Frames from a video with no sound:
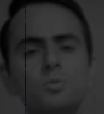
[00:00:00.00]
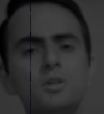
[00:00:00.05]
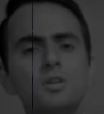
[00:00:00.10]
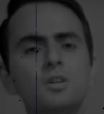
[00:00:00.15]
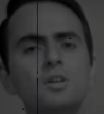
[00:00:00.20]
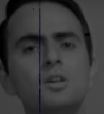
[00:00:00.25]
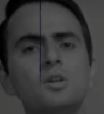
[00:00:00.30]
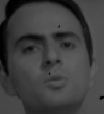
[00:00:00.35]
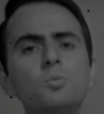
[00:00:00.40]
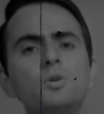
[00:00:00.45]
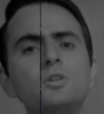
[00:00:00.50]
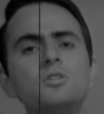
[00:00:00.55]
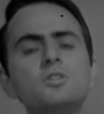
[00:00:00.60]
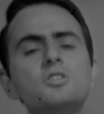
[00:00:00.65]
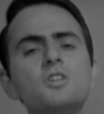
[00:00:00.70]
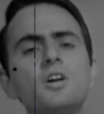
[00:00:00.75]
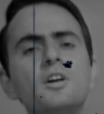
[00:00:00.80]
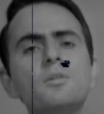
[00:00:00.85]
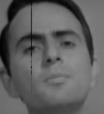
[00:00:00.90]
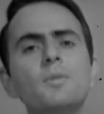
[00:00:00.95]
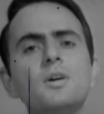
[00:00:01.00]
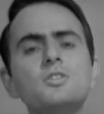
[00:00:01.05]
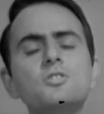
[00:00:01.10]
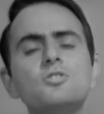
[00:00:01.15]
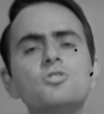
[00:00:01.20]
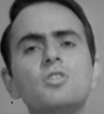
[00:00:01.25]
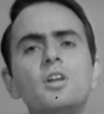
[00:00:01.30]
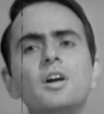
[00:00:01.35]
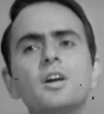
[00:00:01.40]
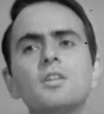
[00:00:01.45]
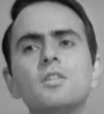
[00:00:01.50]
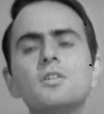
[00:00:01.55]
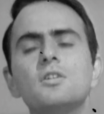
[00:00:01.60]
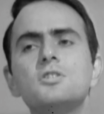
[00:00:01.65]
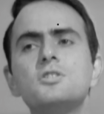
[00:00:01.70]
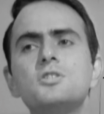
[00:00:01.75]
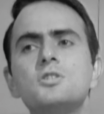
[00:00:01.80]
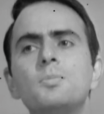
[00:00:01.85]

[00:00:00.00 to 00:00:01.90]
we, we design a message like this.